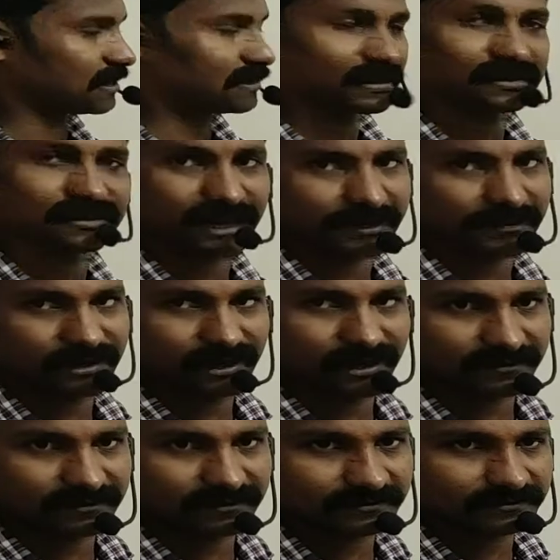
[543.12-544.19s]
and the time
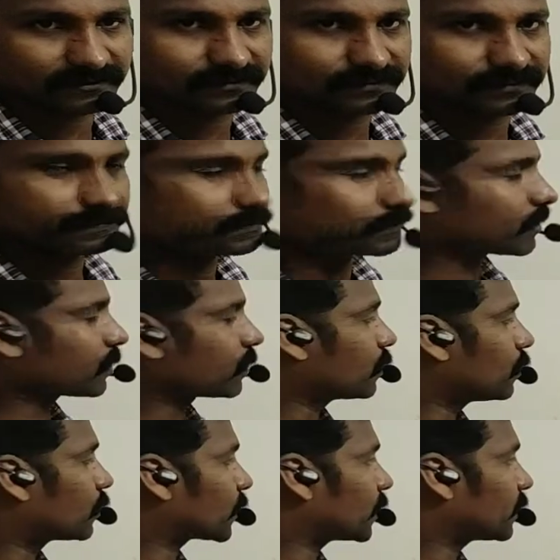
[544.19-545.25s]
graph.
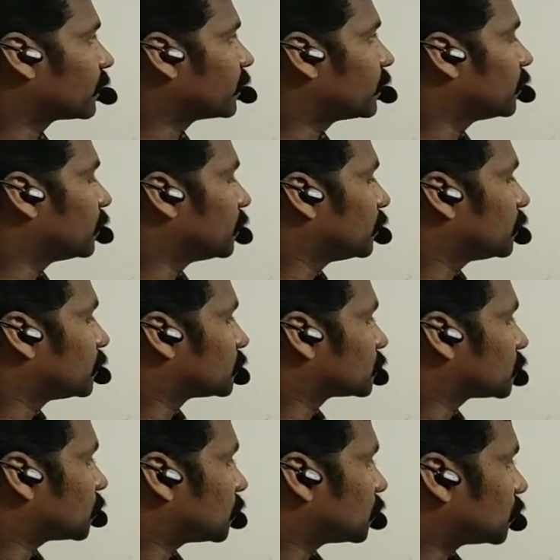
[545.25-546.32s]
Okay,
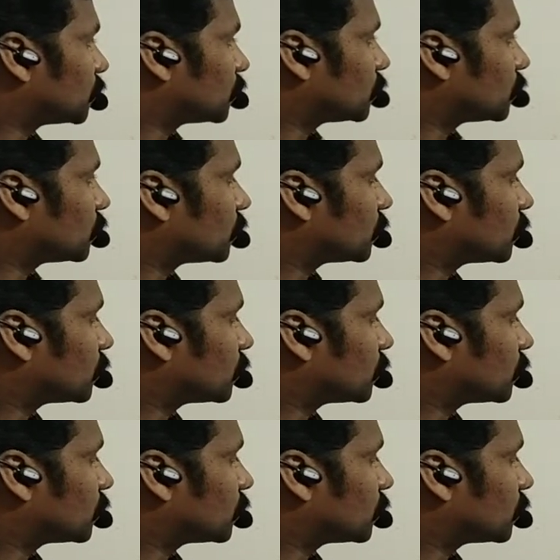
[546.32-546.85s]
so